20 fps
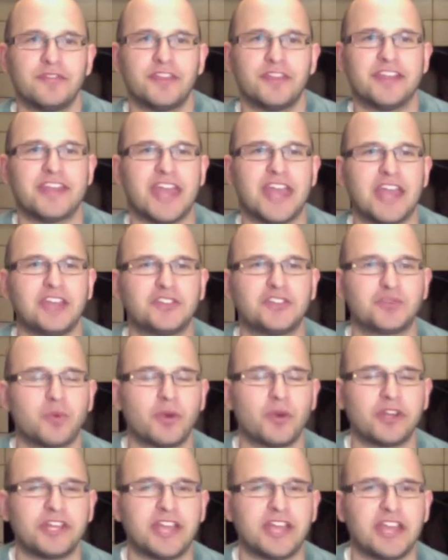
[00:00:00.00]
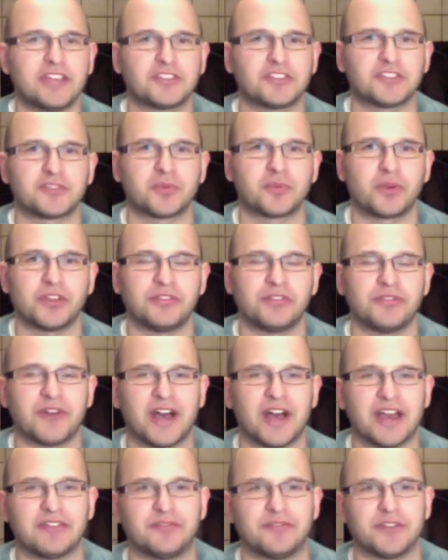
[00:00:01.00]
the day,
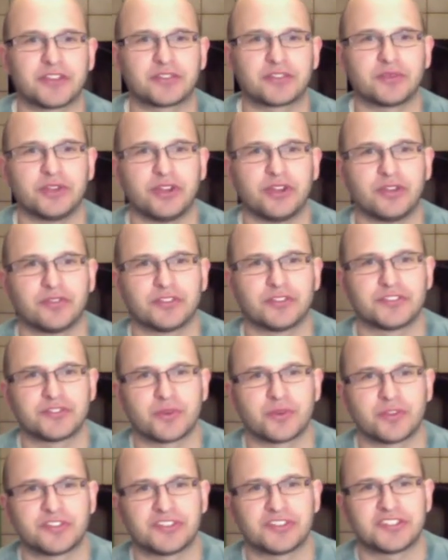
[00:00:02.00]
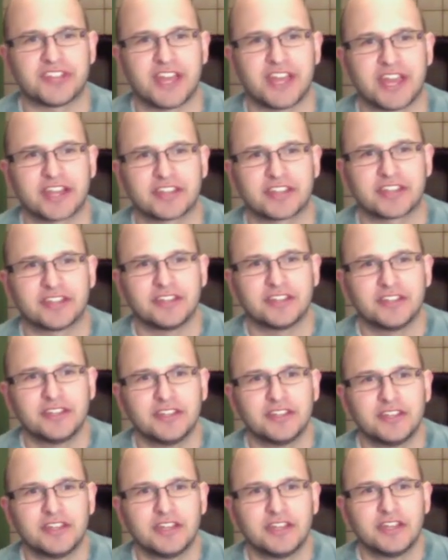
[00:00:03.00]
28-25 victory over Georgia Tech
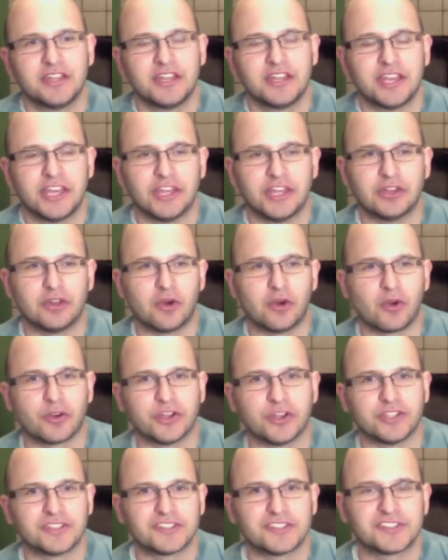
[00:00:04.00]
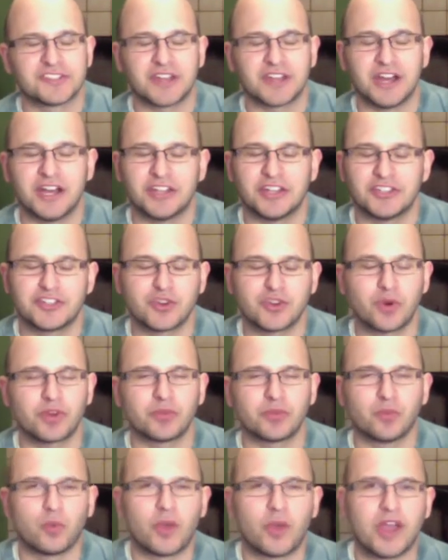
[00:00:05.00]
in Lawrence.
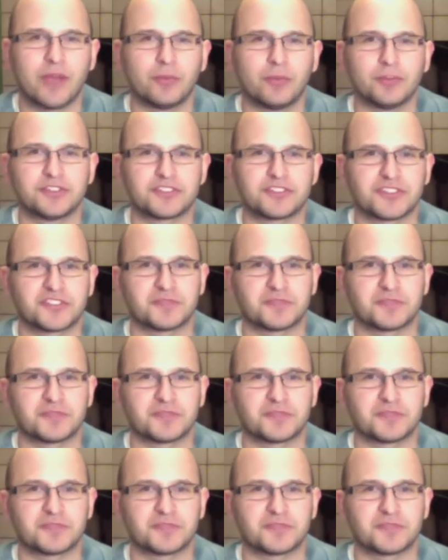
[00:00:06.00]
Jordan Webb was just